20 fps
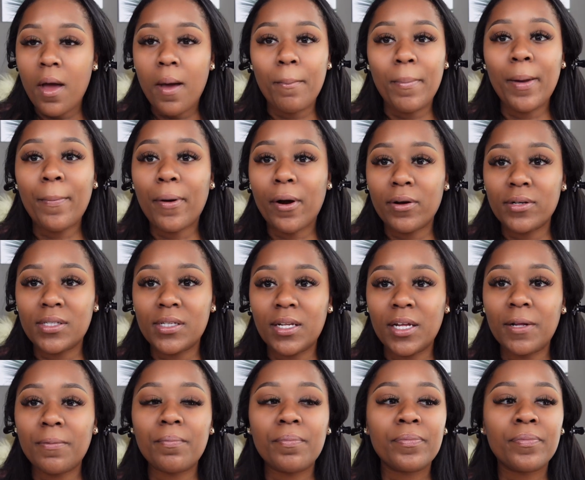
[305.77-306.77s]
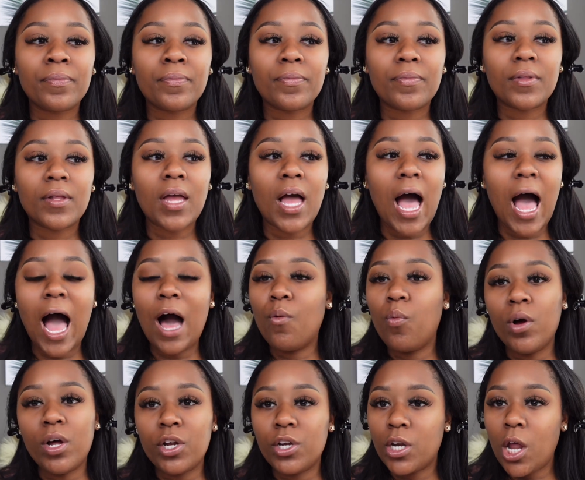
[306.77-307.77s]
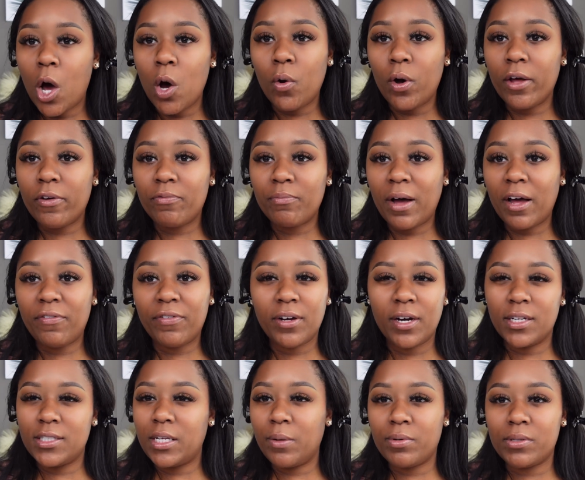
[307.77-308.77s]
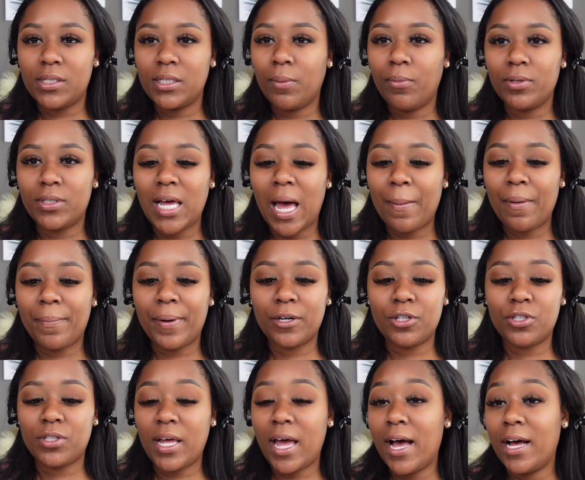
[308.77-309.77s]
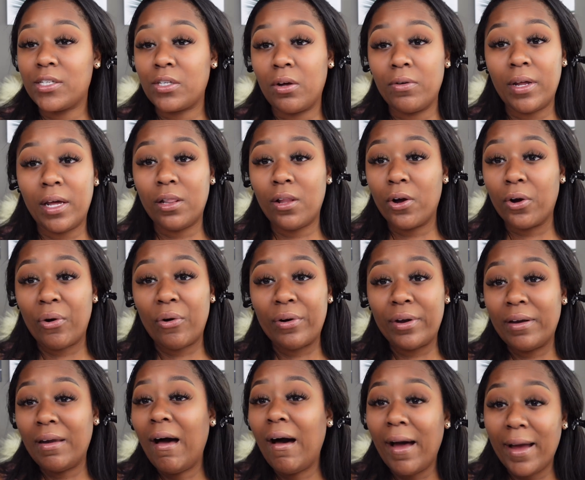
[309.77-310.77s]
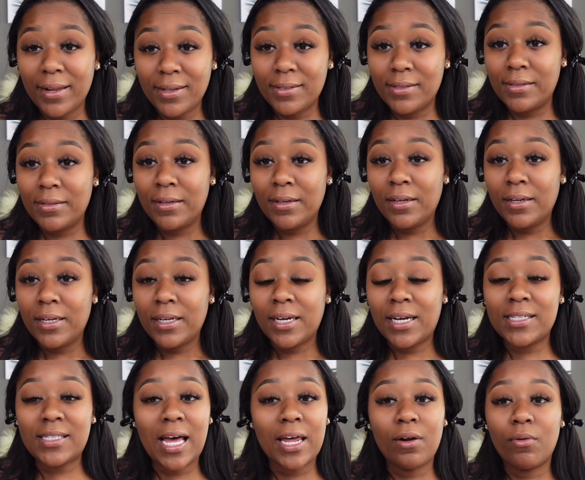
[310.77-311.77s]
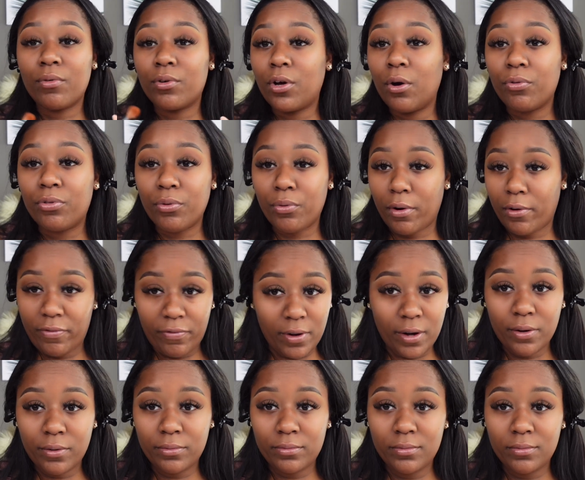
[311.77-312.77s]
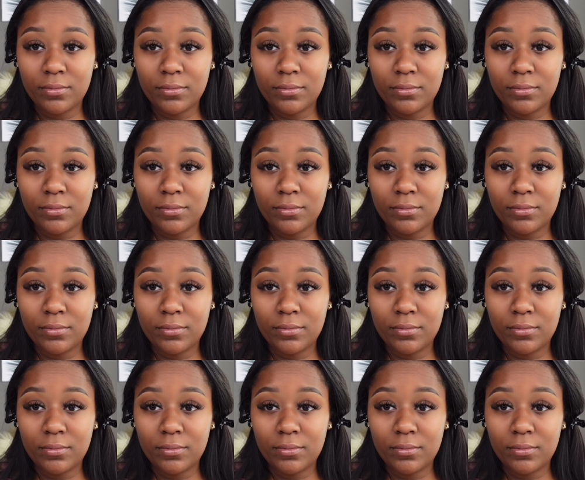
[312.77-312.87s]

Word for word: Me personally, I wouldn't know if my fiance was double tapping pictures of ass all day long or not, because I don't go through her phone.